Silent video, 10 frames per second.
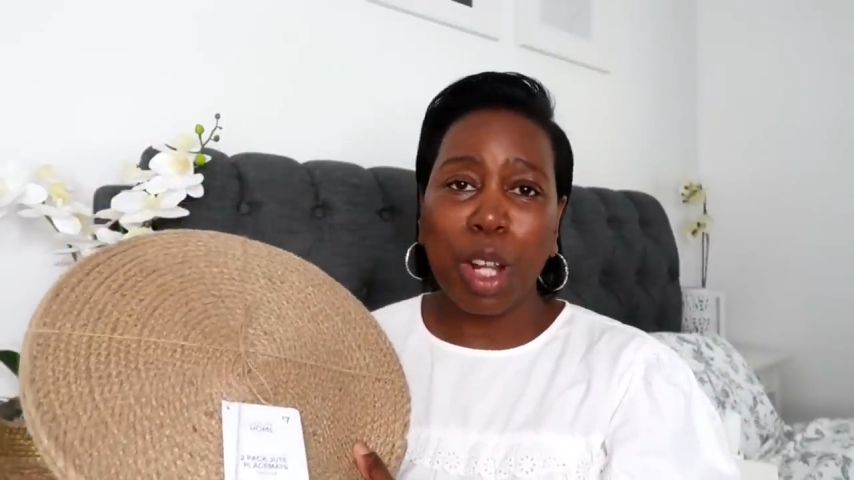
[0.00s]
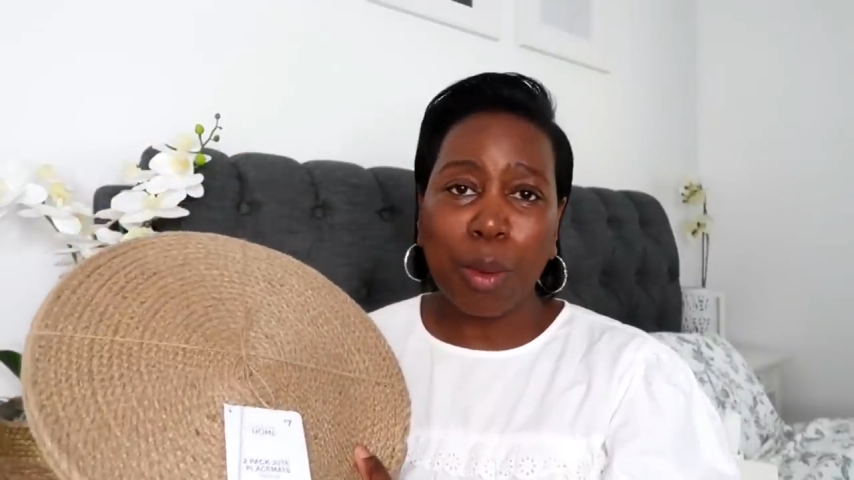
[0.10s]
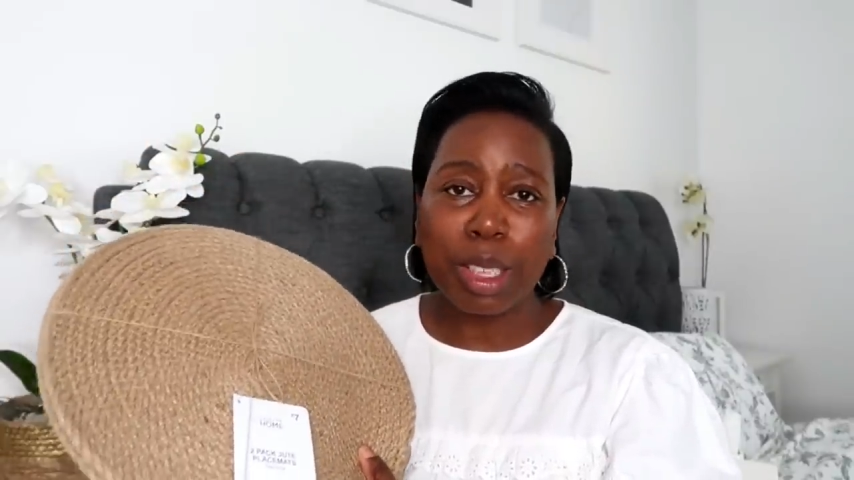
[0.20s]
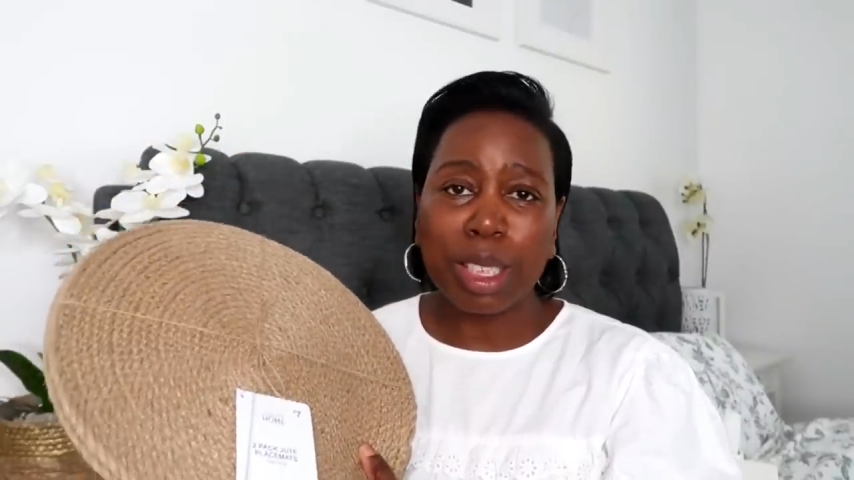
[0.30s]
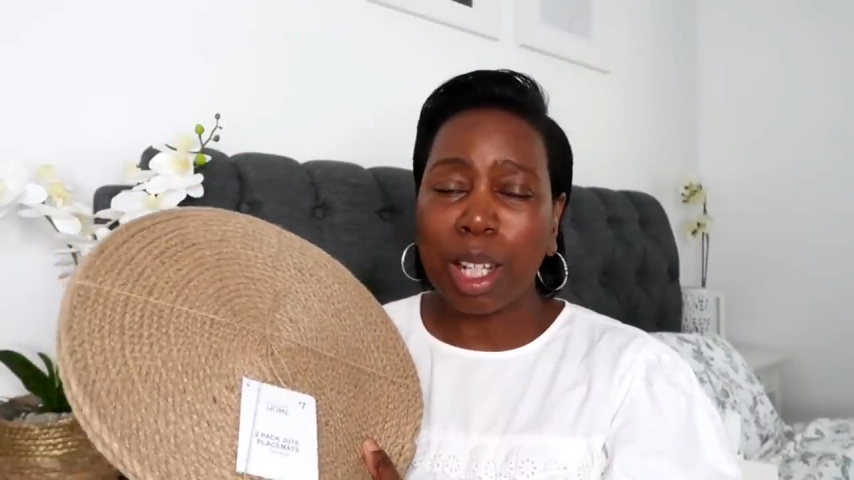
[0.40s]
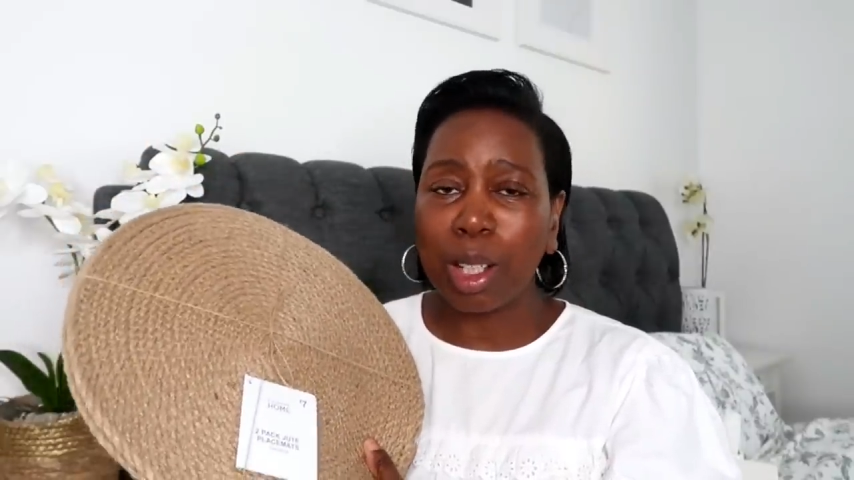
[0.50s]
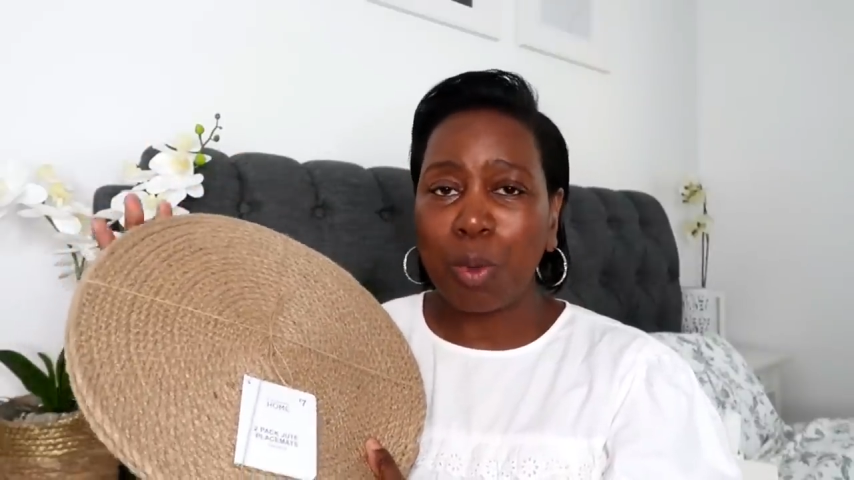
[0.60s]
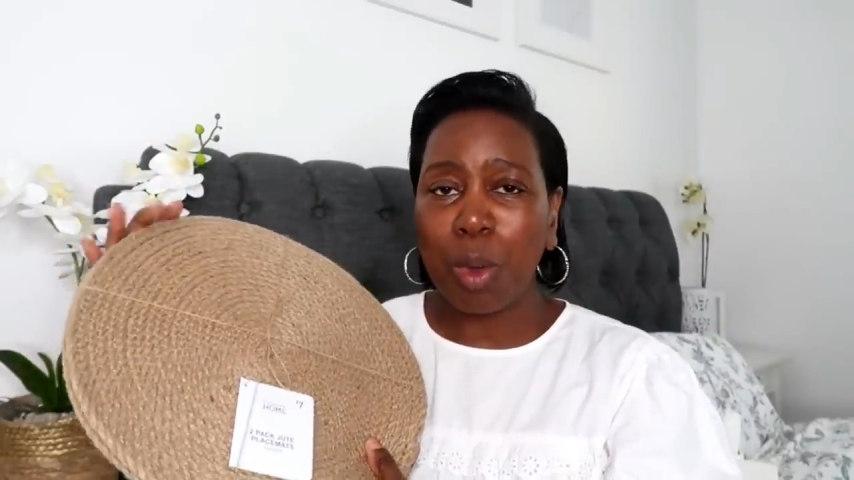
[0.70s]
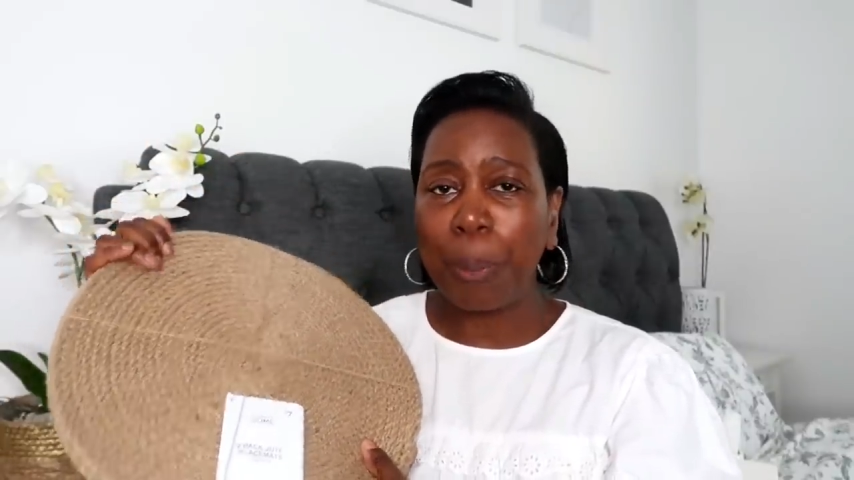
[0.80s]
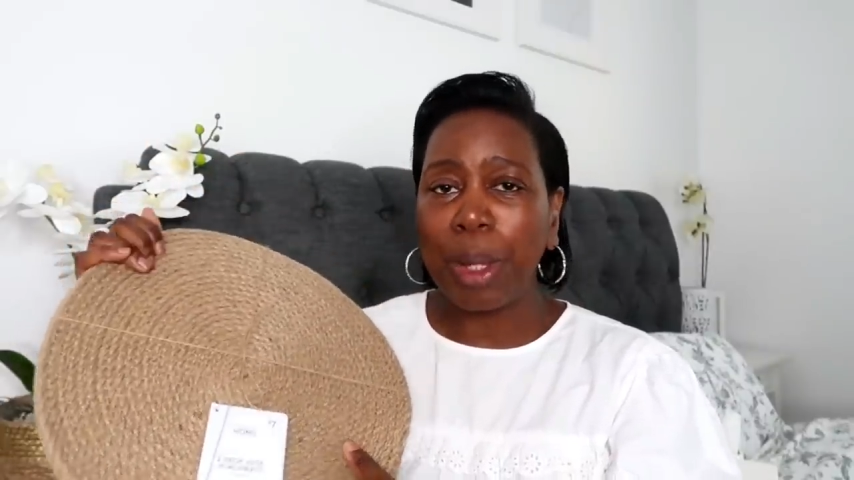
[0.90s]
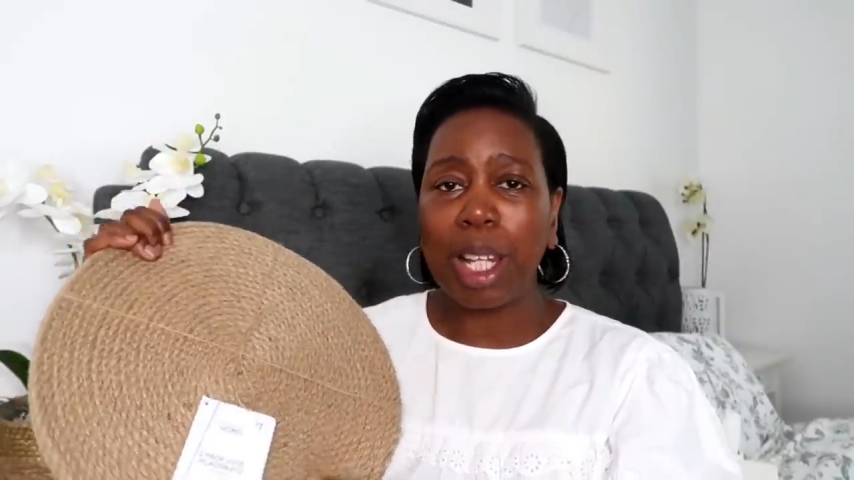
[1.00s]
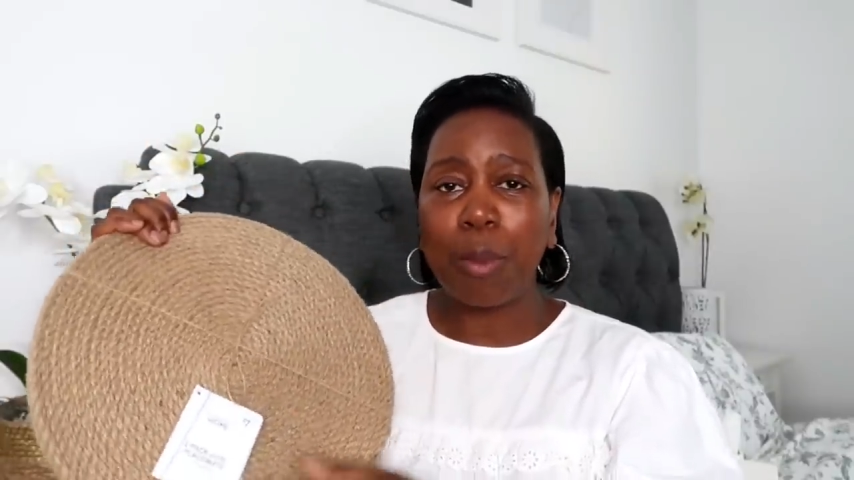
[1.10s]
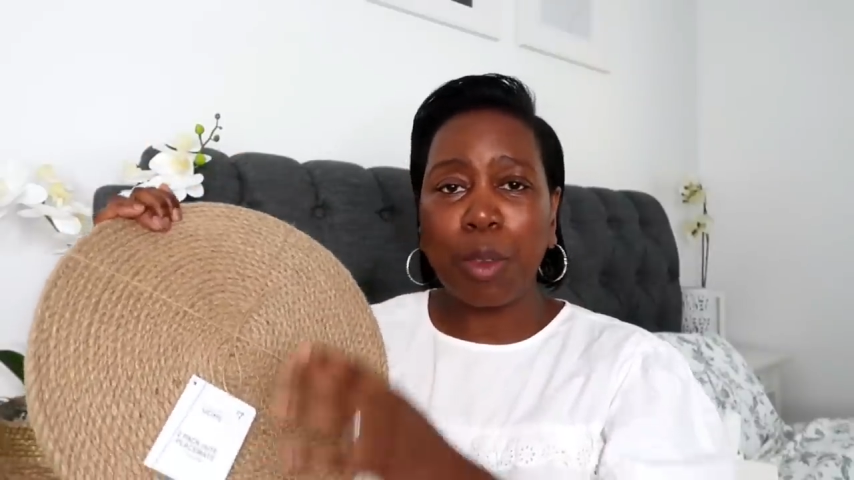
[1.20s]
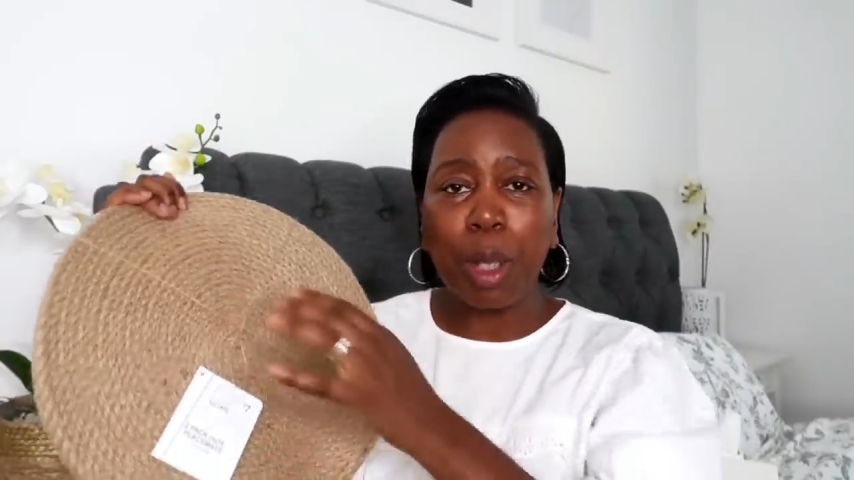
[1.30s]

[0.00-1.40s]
grey ones that I got from B&M